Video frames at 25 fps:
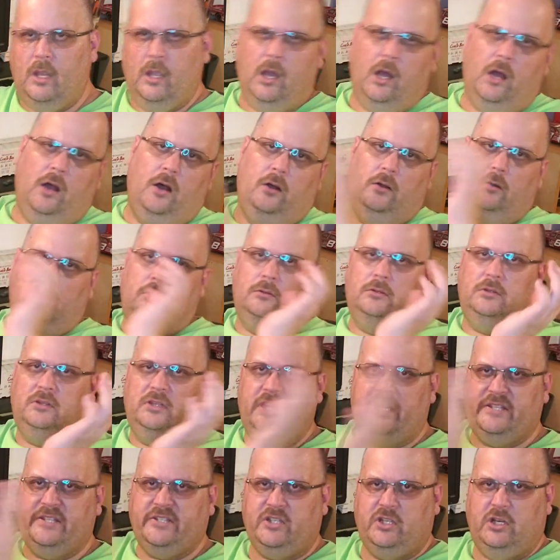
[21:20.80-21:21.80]
Oh,
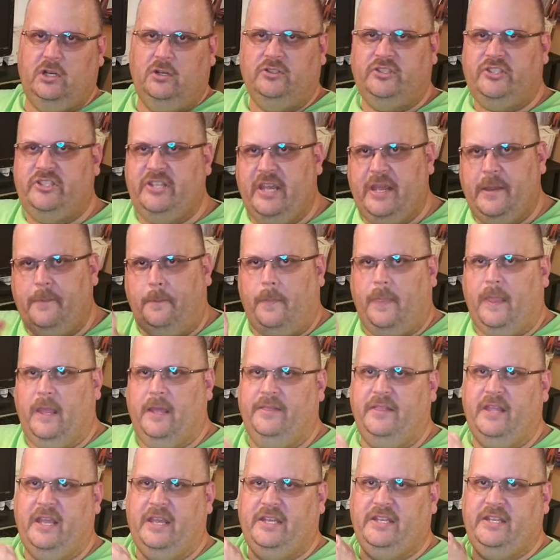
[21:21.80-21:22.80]
let's go see.
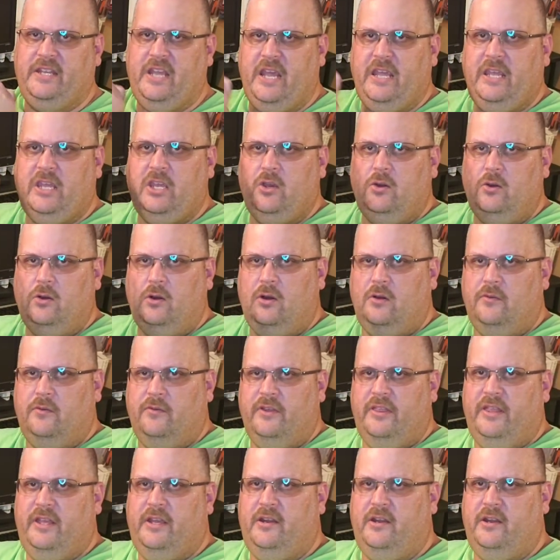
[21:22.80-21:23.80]
And they take you
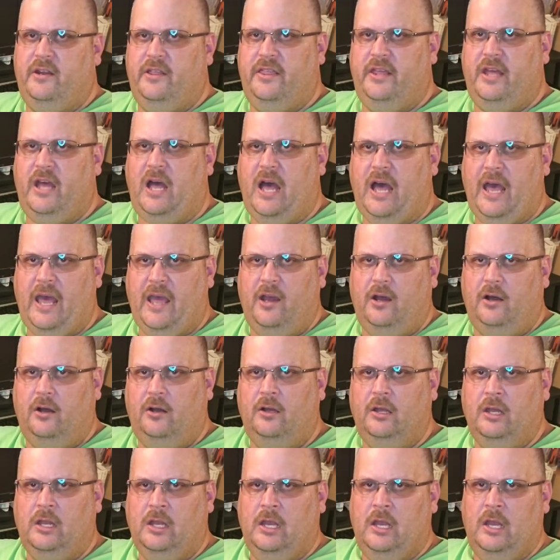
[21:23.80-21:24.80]
over there to the
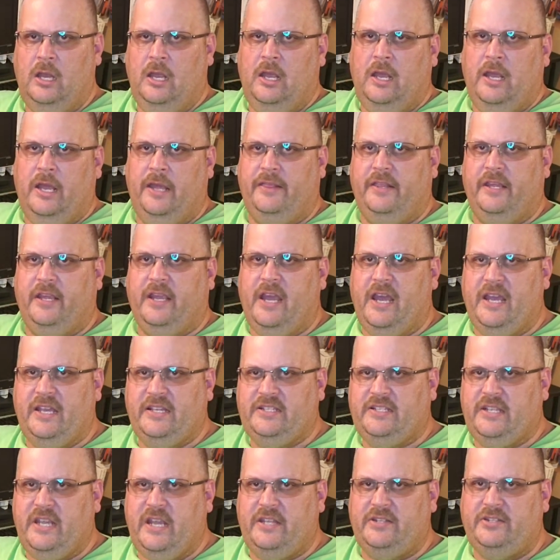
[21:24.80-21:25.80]
aisle, and the
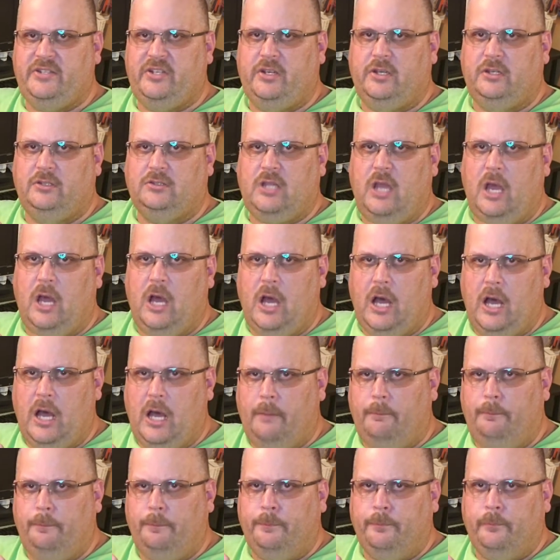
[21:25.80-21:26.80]
guy stands there goes,
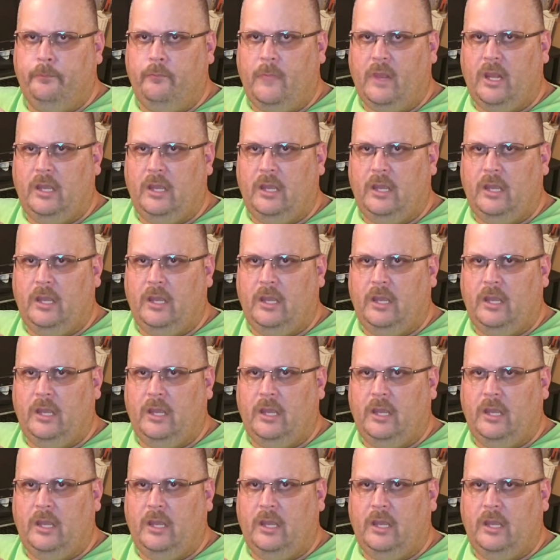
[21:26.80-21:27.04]
um,